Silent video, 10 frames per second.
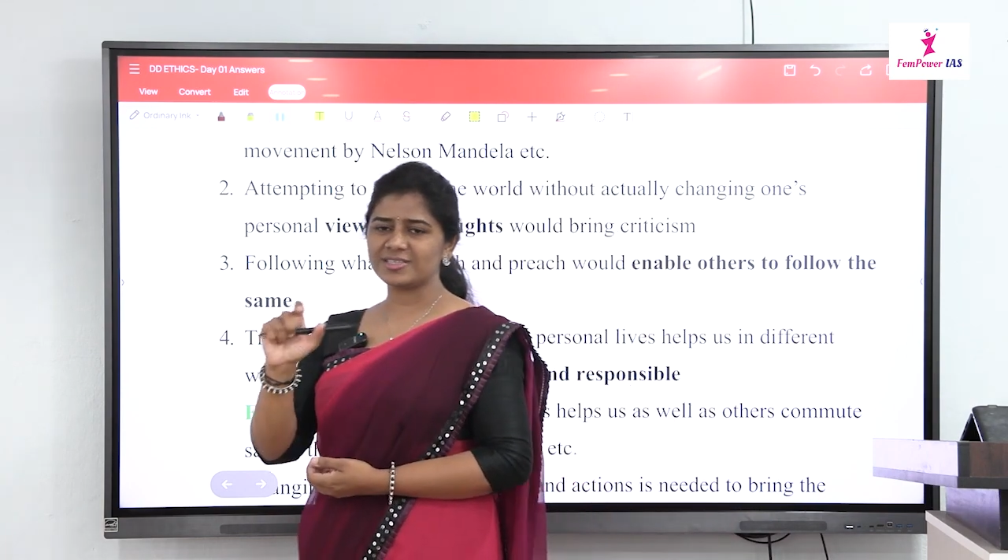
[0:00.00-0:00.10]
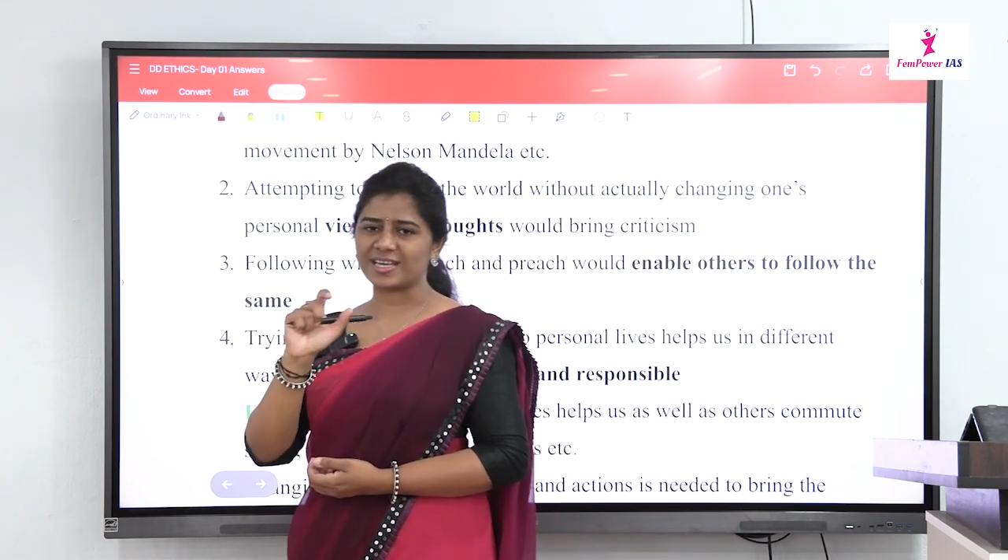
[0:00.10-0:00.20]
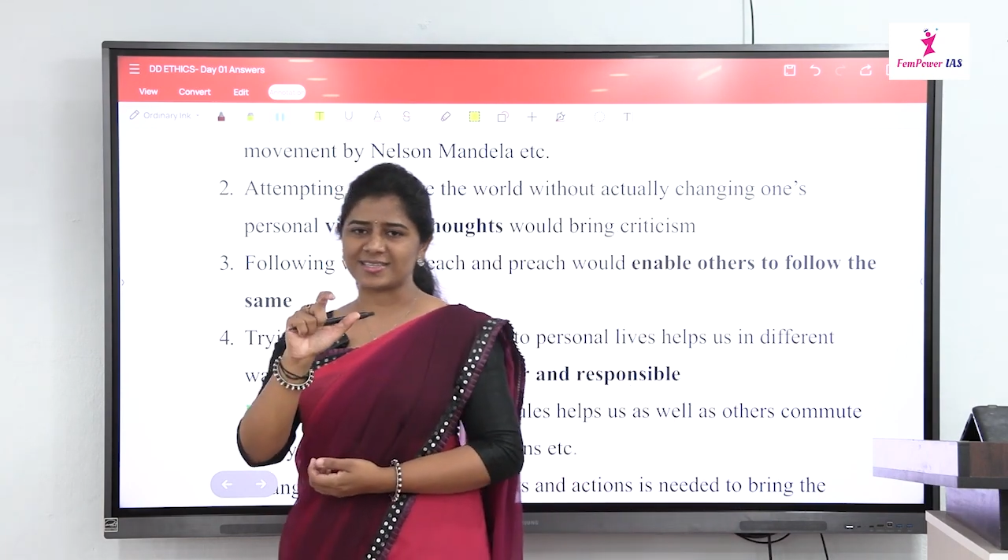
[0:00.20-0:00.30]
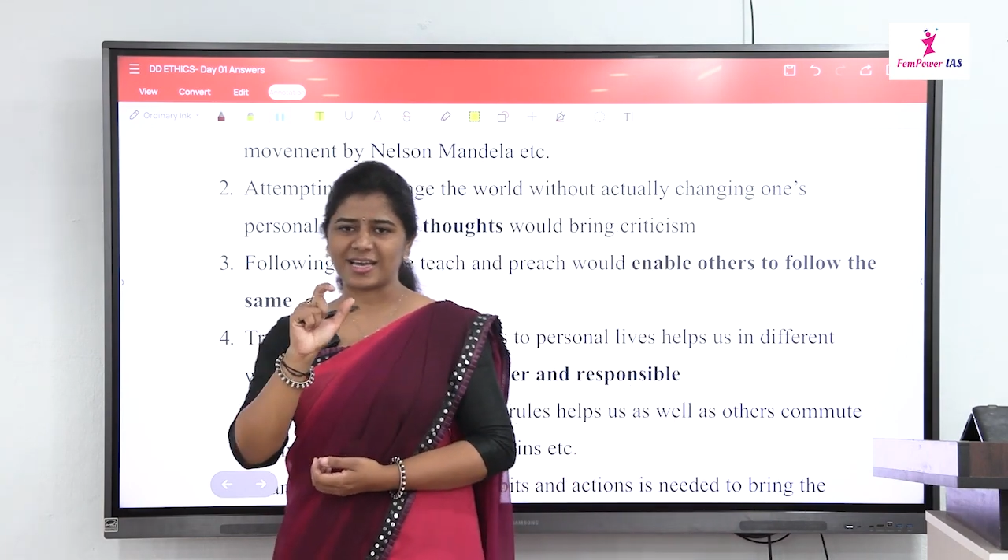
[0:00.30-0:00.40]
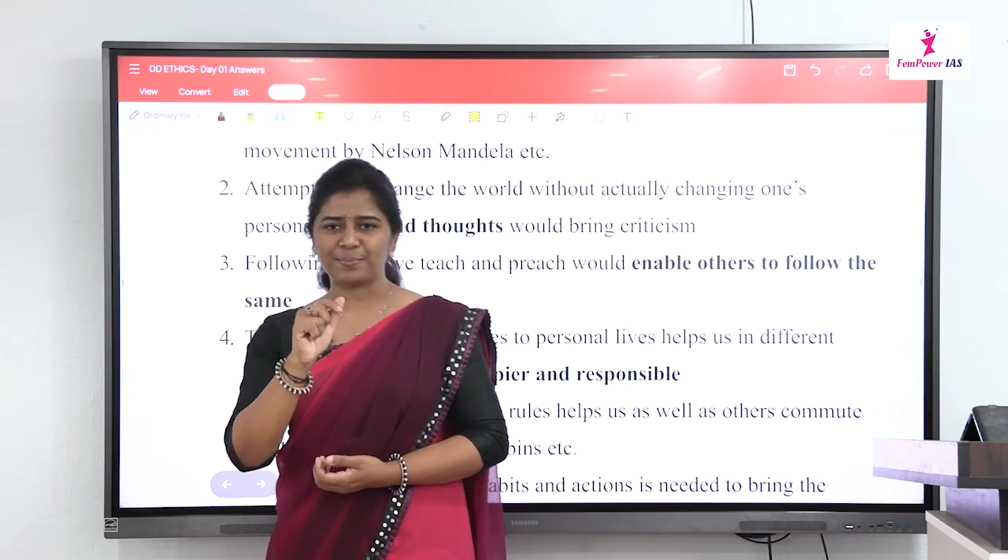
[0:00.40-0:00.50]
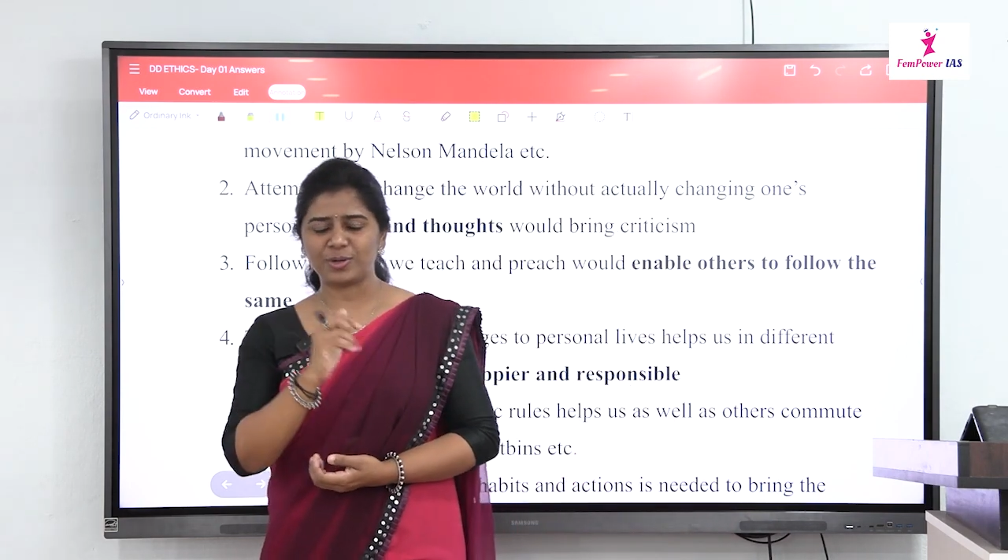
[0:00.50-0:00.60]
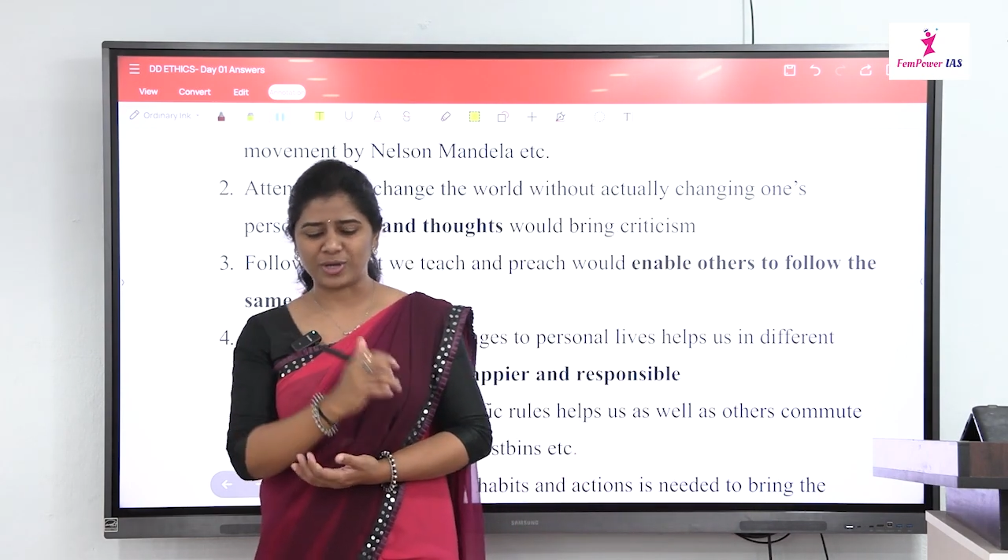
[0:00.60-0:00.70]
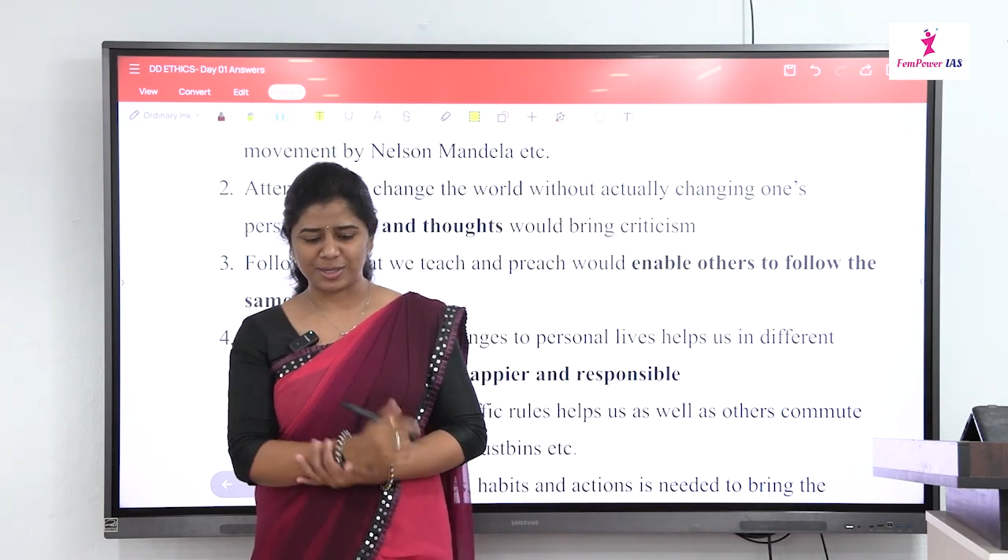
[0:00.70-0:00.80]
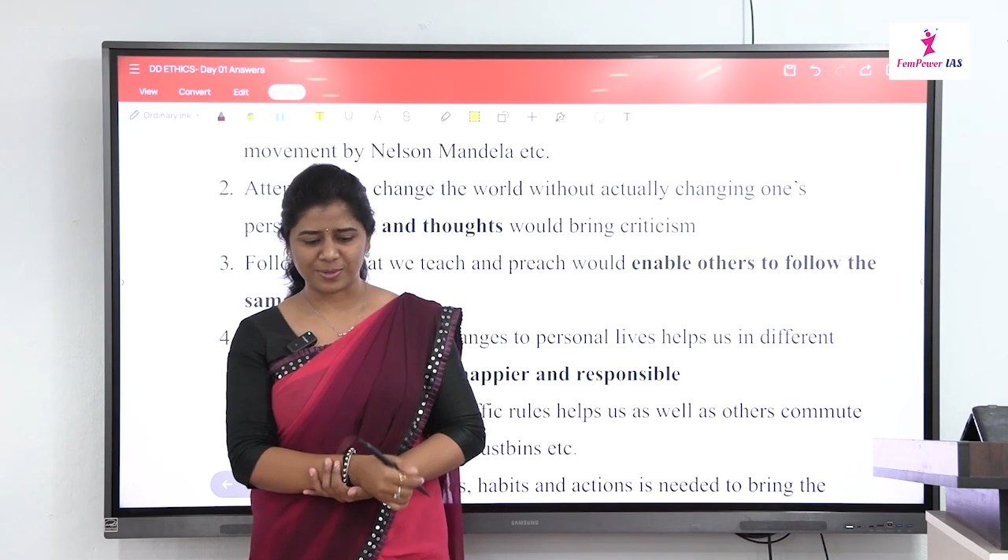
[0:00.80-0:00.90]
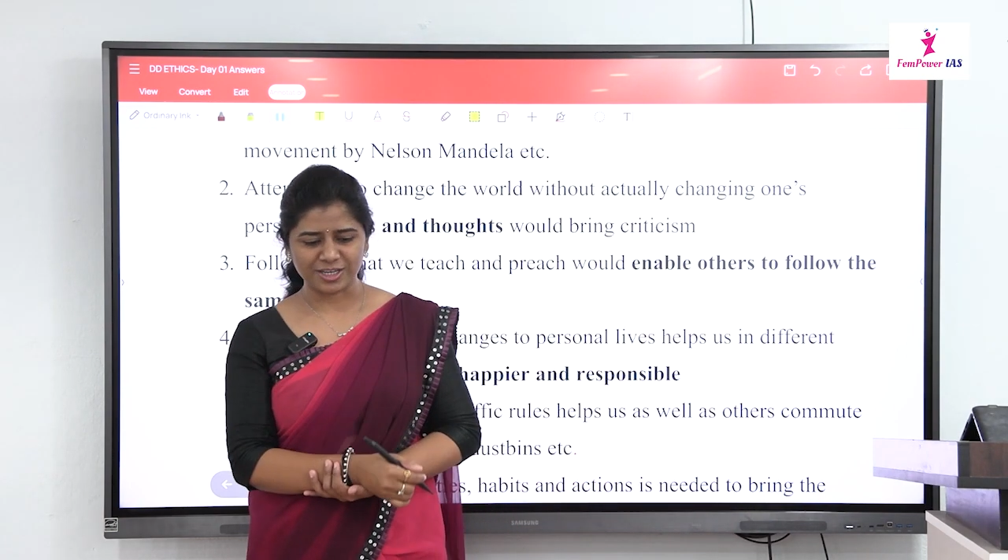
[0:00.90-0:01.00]
this example
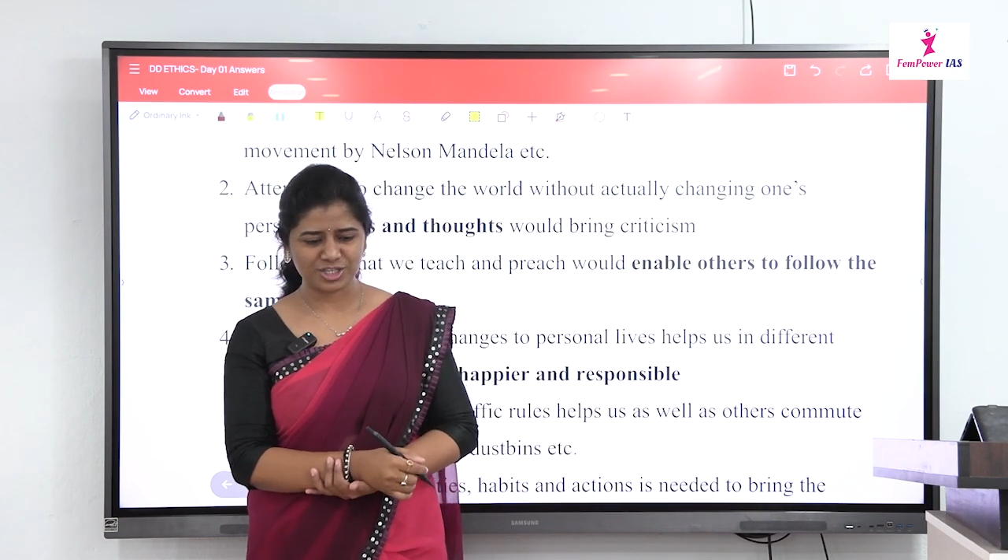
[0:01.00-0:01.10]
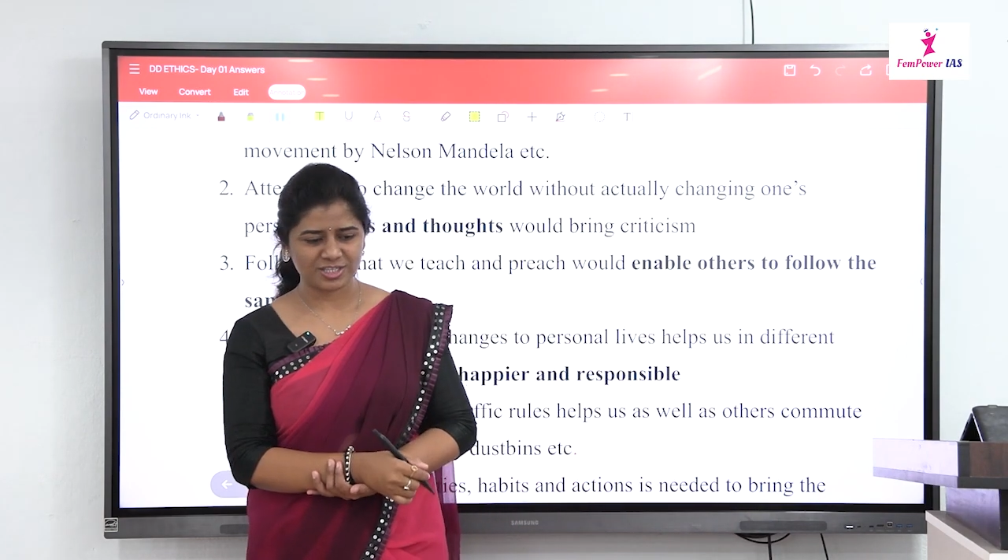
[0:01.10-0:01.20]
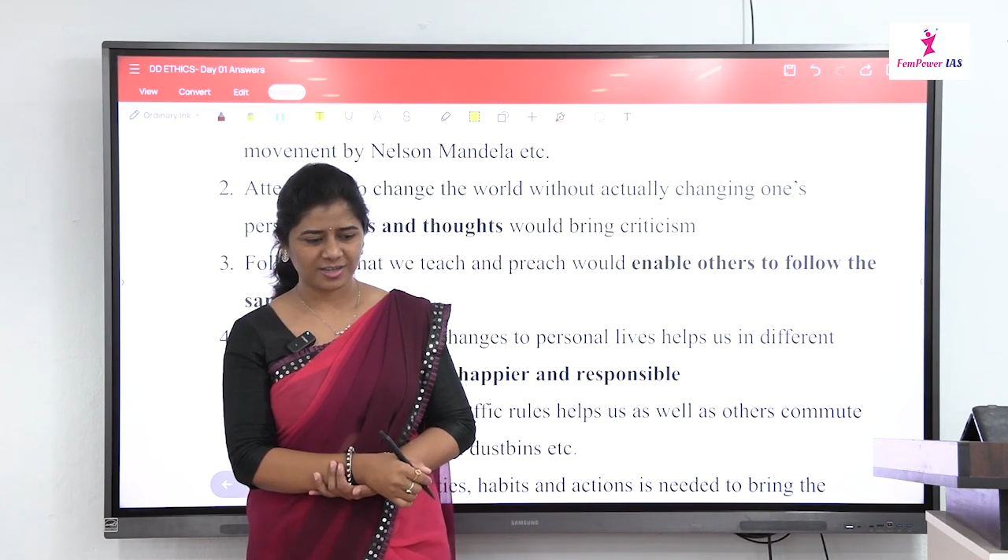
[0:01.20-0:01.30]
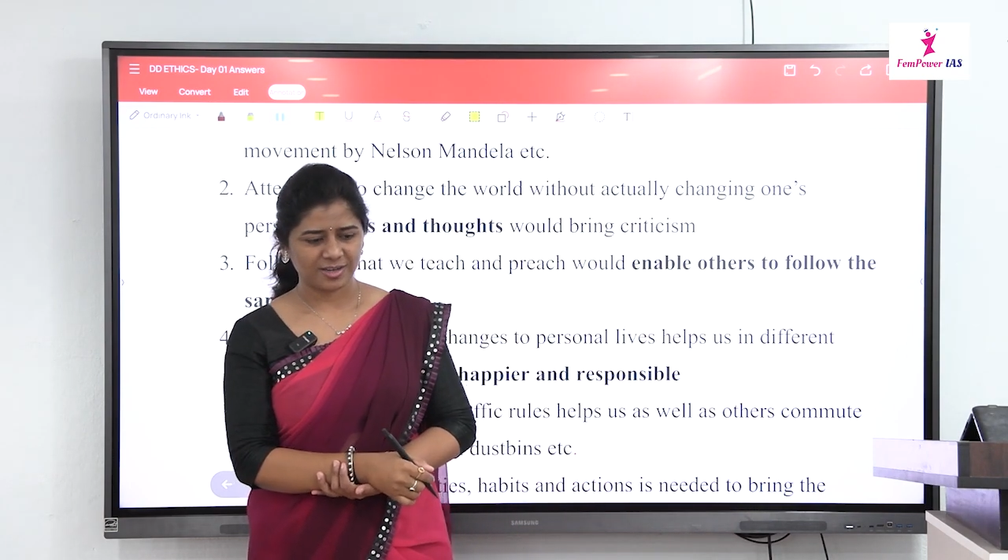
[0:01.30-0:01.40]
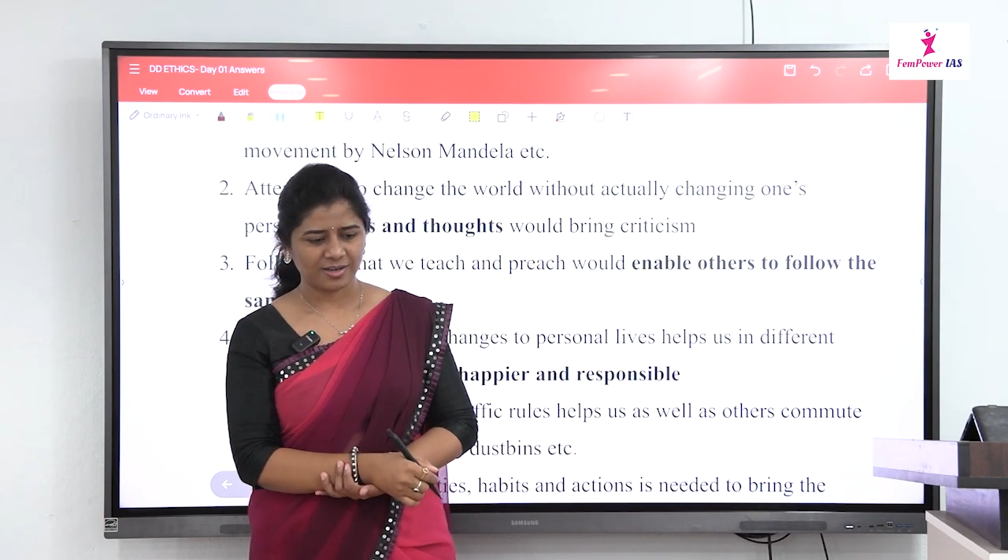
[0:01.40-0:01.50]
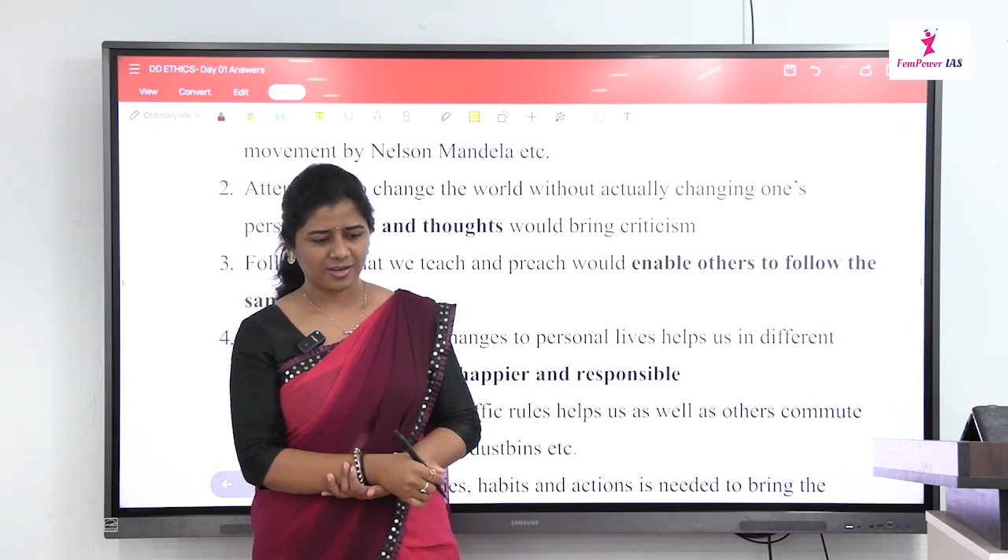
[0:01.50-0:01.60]
very much.